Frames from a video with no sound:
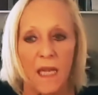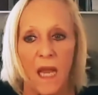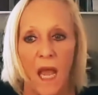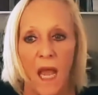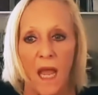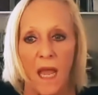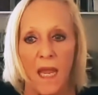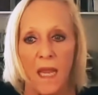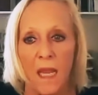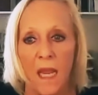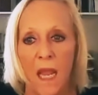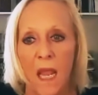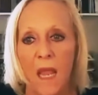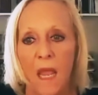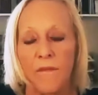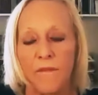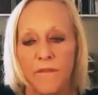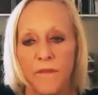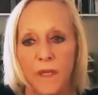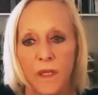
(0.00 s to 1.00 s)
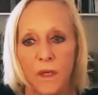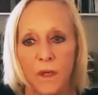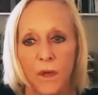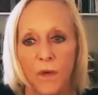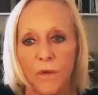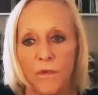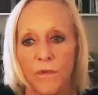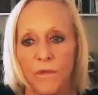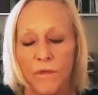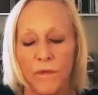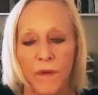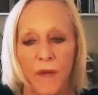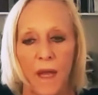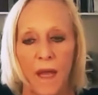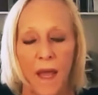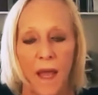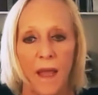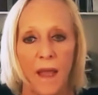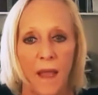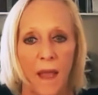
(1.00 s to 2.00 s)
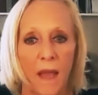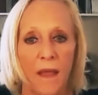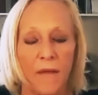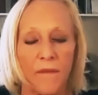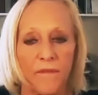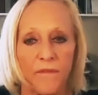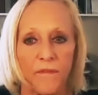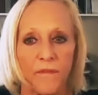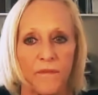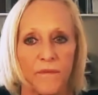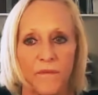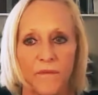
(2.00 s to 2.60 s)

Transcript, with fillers: and I you know, I, I